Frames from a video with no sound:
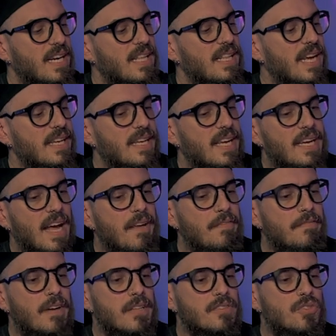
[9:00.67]
I like, and I
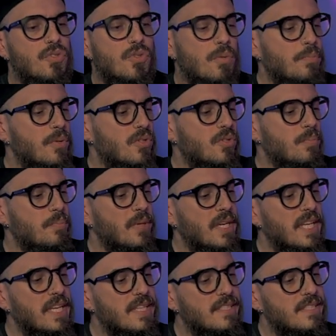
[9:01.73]
found super
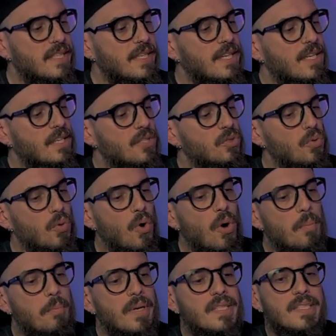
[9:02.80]
easy to
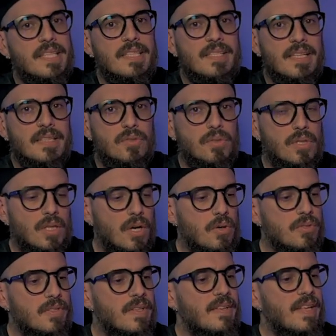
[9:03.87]
open this and to
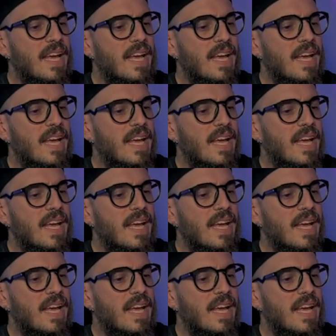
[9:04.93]
close.